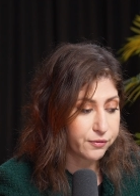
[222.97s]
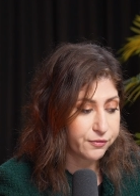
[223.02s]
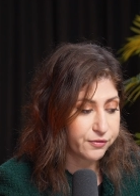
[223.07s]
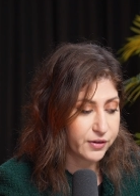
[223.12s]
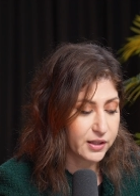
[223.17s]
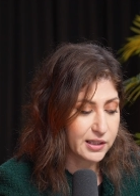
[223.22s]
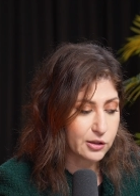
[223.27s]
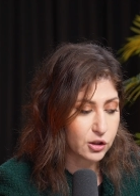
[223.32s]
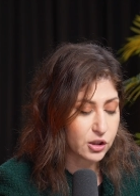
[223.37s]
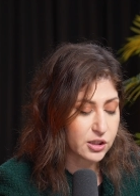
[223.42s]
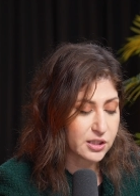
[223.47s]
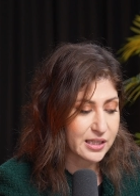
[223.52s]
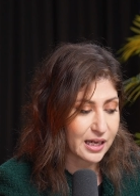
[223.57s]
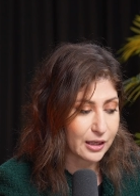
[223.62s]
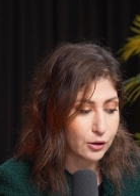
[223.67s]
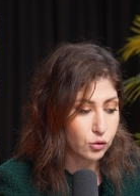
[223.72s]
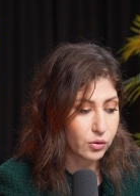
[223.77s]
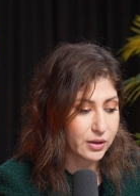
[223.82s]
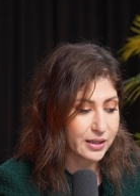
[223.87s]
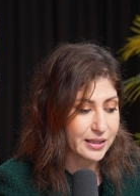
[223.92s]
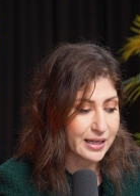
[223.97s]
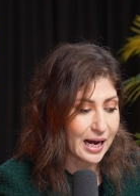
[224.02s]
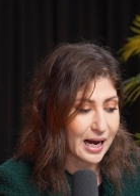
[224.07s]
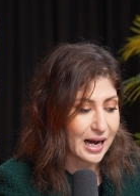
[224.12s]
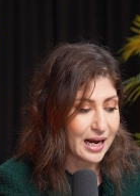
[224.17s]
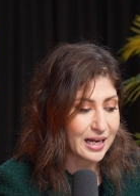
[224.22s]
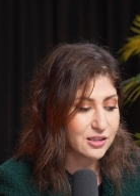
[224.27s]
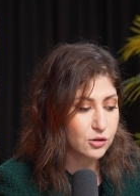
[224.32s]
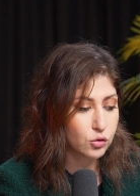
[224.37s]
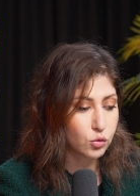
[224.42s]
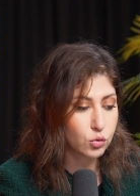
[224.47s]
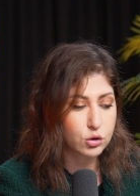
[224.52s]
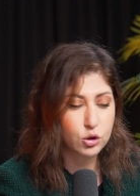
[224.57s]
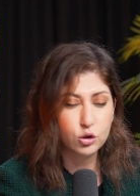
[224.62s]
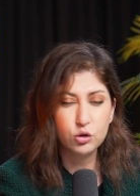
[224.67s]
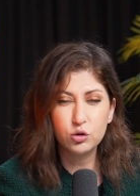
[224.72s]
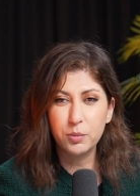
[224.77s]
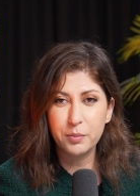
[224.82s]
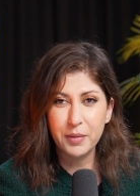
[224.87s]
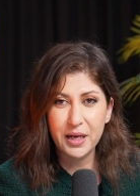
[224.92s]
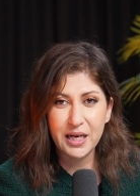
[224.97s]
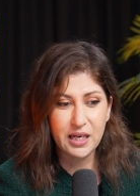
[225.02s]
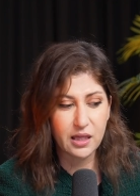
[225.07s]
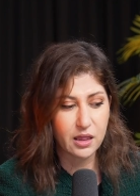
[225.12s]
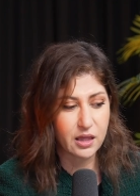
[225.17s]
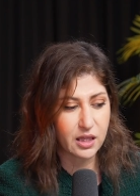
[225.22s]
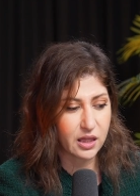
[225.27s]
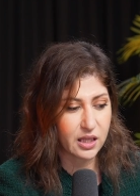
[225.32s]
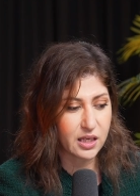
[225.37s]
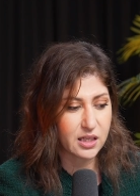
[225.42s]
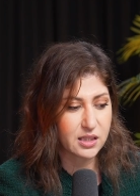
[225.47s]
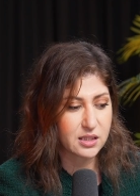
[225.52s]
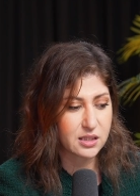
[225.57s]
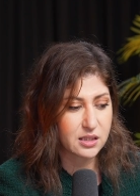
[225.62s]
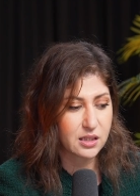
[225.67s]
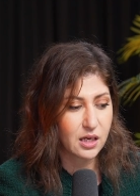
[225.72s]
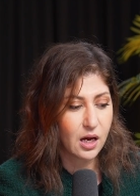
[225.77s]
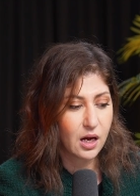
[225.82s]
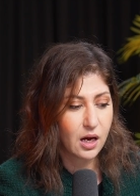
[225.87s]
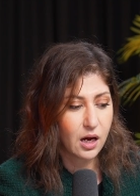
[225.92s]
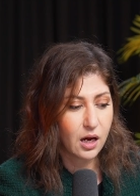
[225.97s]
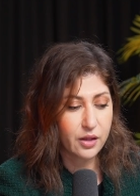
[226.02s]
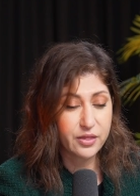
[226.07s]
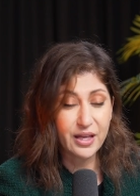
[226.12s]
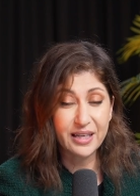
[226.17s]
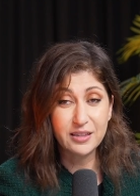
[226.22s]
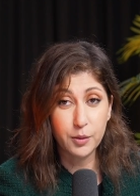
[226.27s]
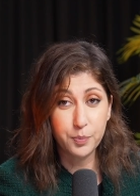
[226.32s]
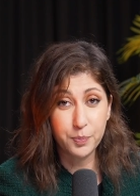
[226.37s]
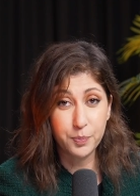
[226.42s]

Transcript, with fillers: filters that you can add in order to make the things uh, that